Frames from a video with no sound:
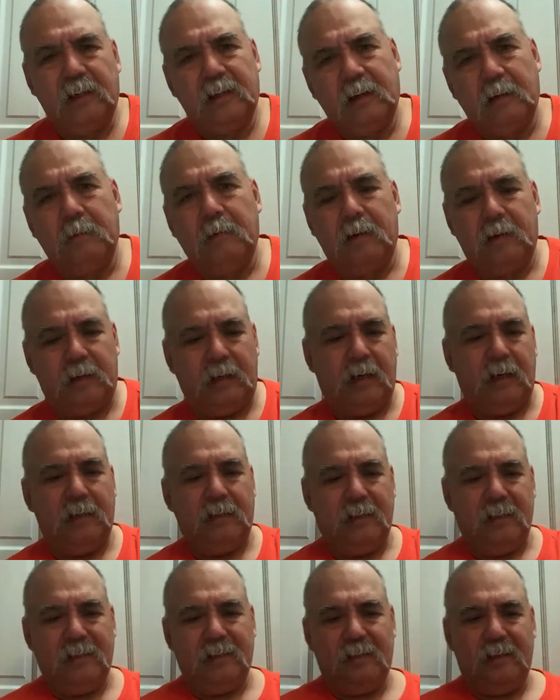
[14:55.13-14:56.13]
Come on, guys,
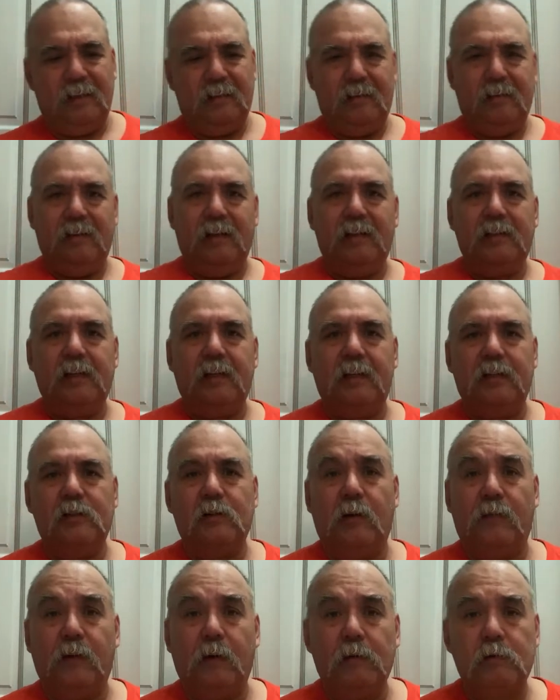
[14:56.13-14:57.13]
let's get this
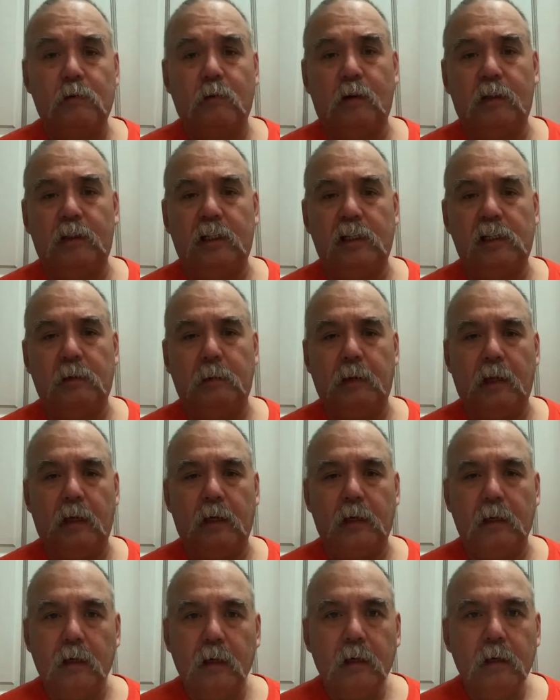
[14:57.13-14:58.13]
going. If I was watching this, I'd be
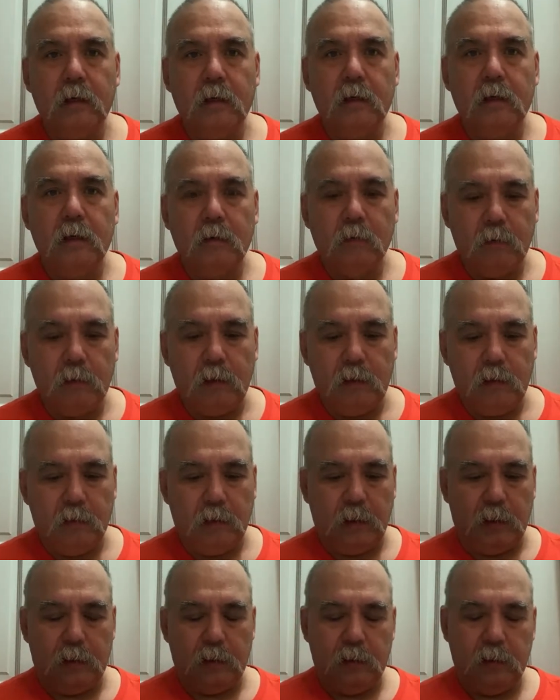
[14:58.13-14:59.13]
like, "What are you
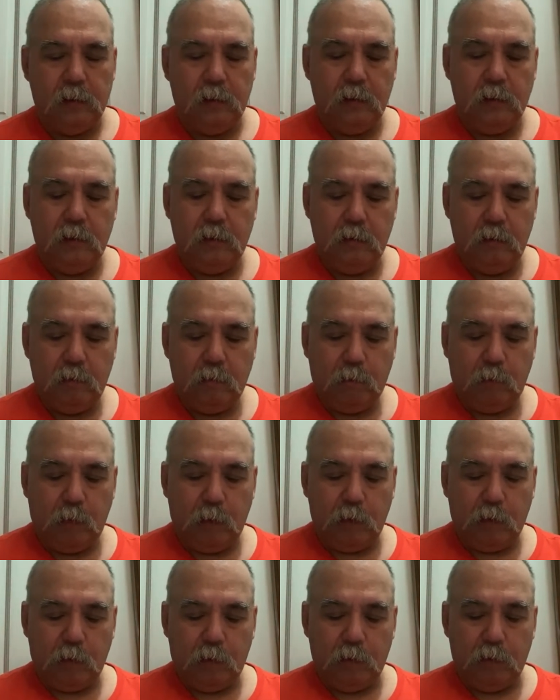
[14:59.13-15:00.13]
doing?
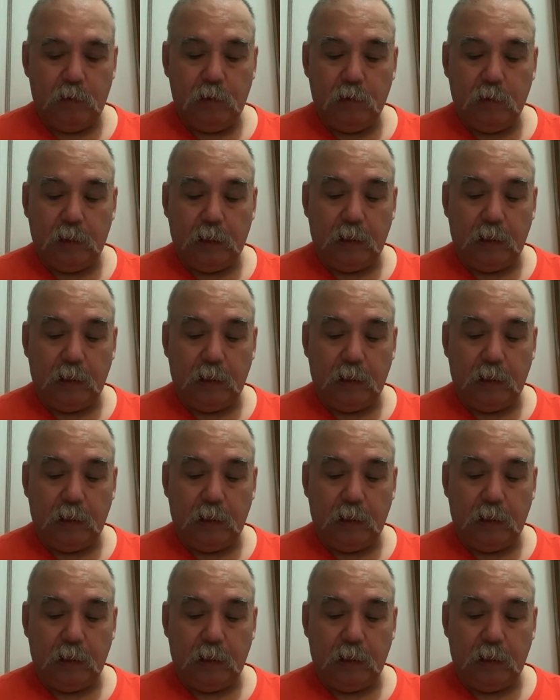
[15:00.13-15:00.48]
what are you doing?